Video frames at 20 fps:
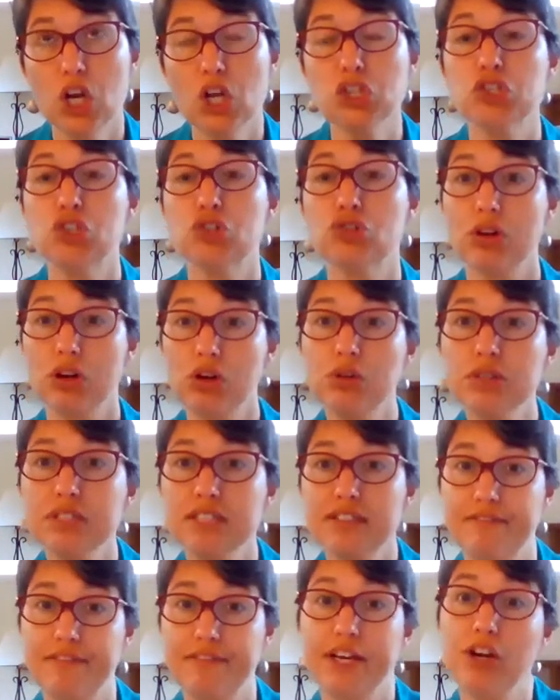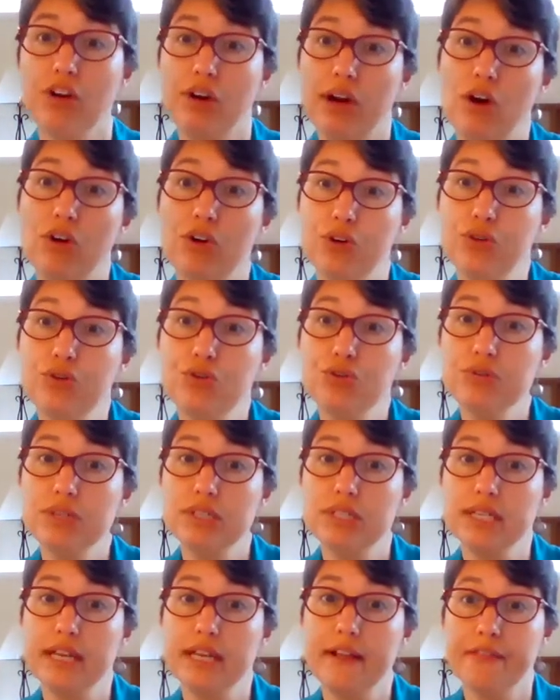struggle to figure out
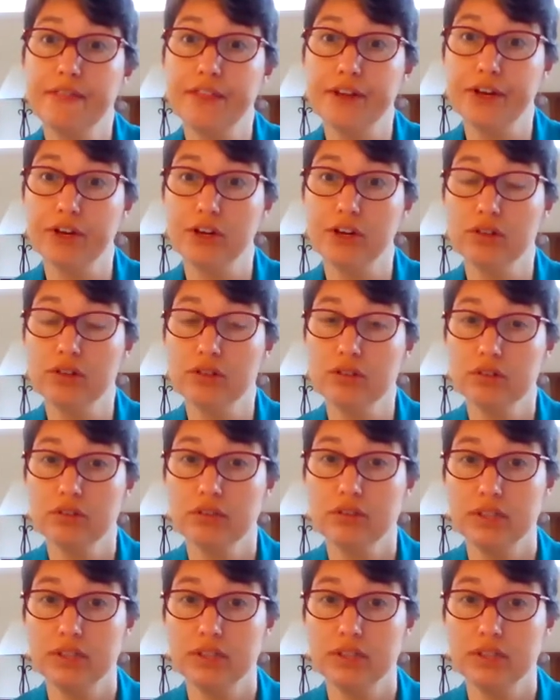who's in their